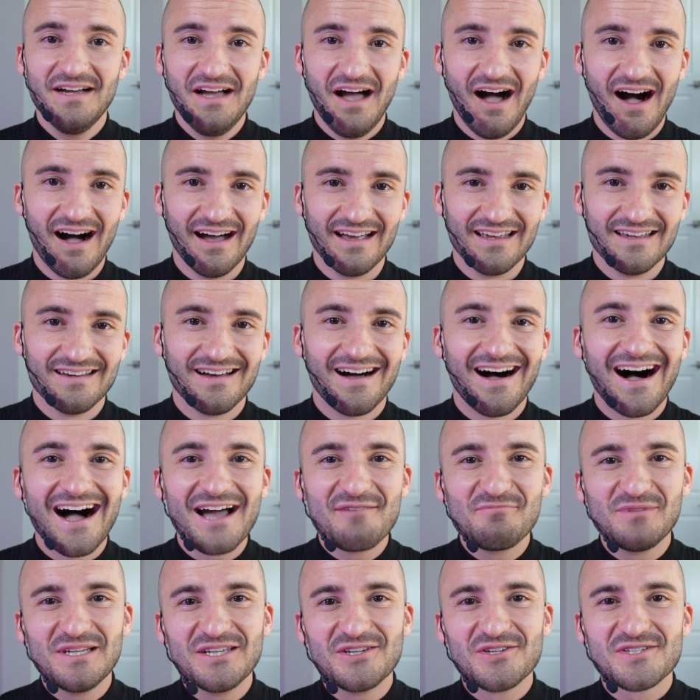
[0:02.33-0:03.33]
Hi,
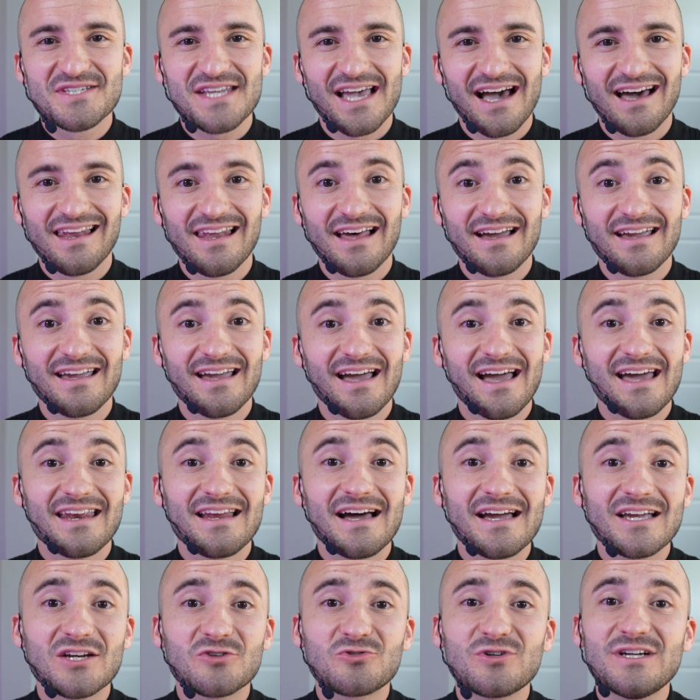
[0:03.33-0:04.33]
I'm Linus Erley and
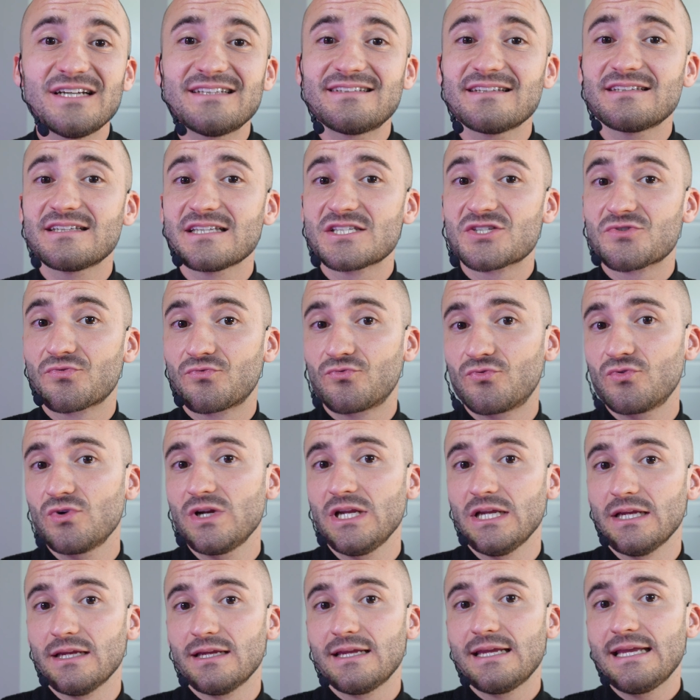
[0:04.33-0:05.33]
I created this
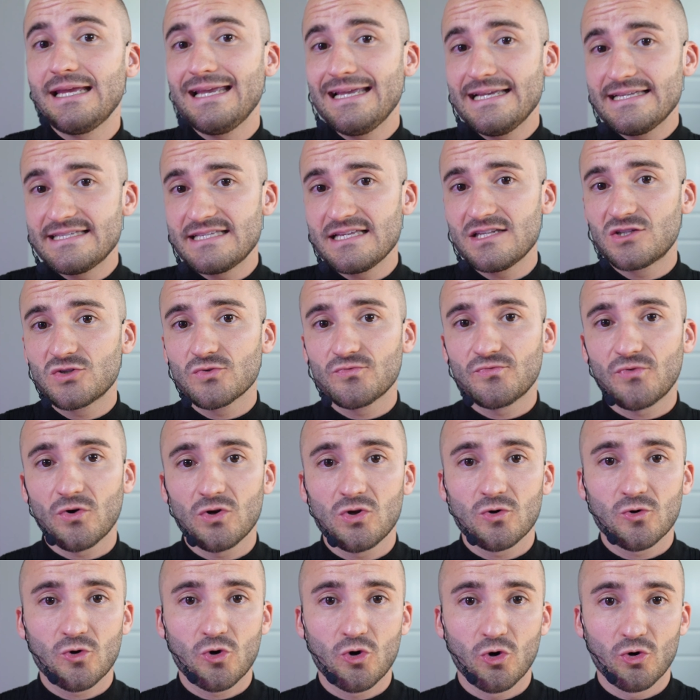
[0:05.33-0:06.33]
free, easy to
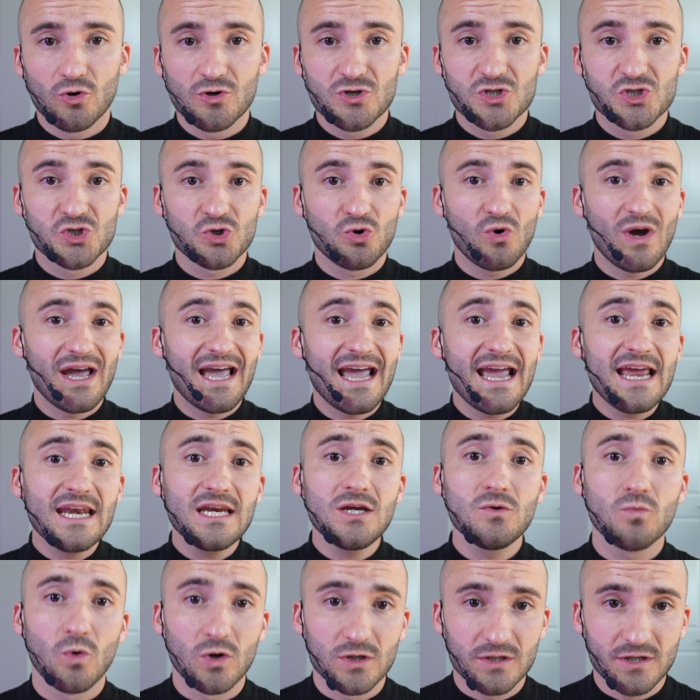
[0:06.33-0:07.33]
follow course so
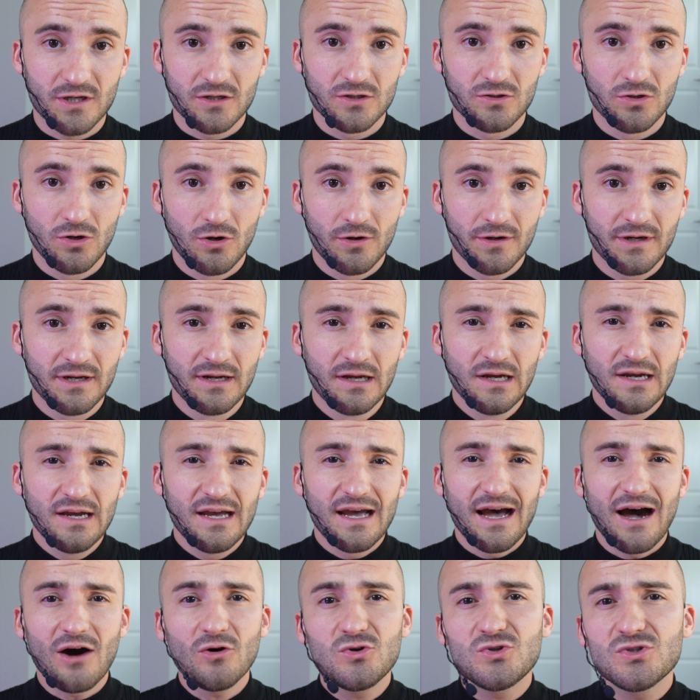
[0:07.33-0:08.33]
anyone can learn
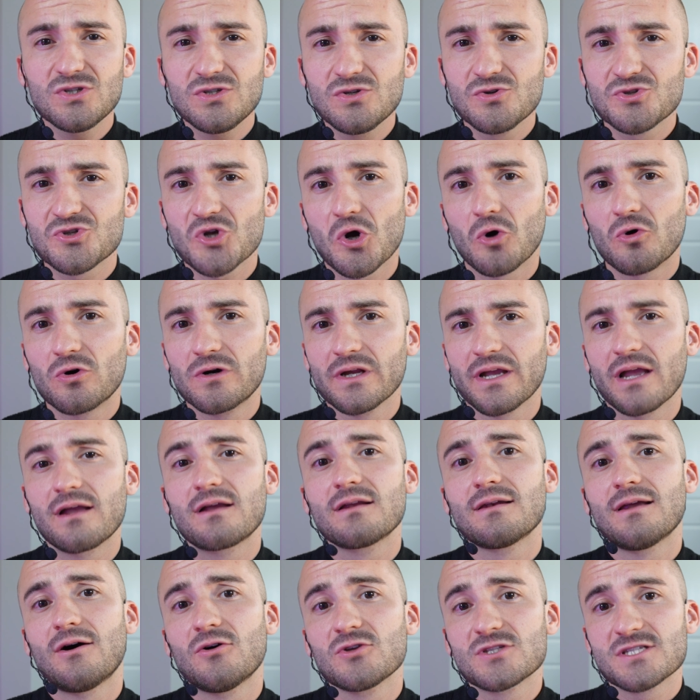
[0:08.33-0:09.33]
how to use
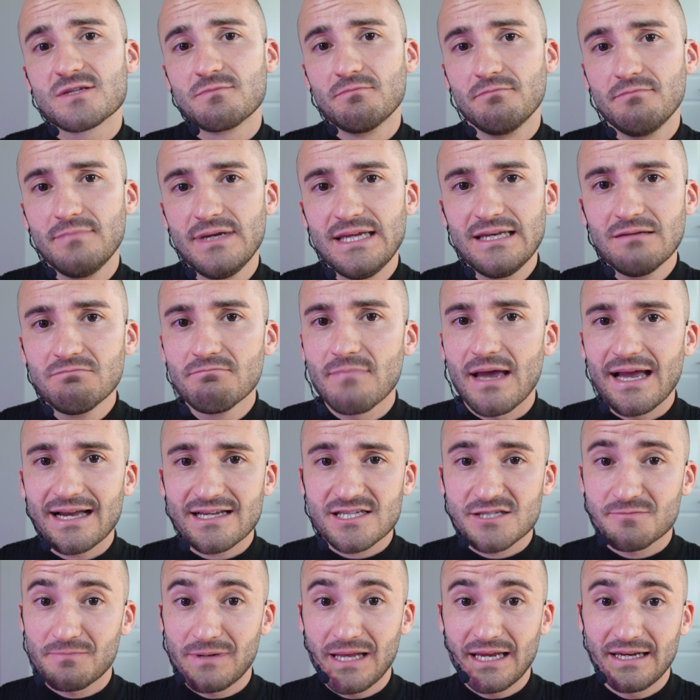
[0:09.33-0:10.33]
Oracle Cloud's
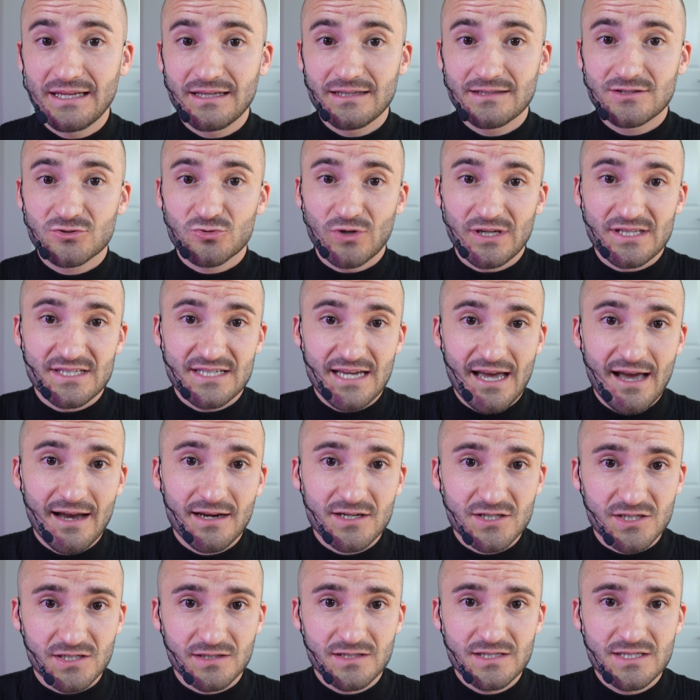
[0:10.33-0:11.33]
min-max planning
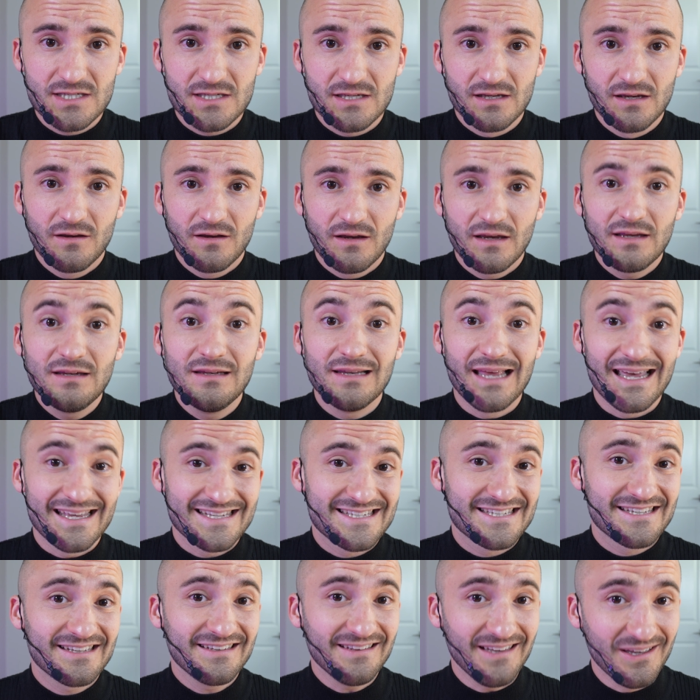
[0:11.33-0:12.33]
transactions in
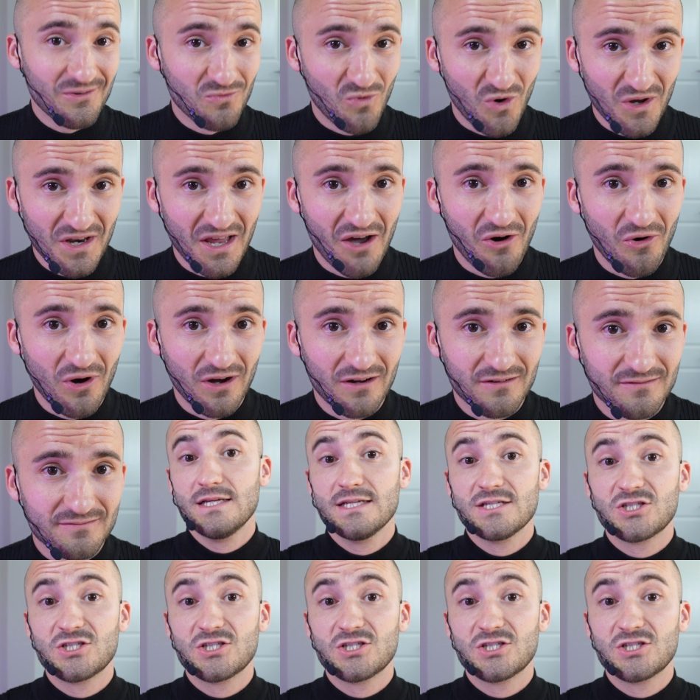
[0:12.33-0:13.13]
less than one hour.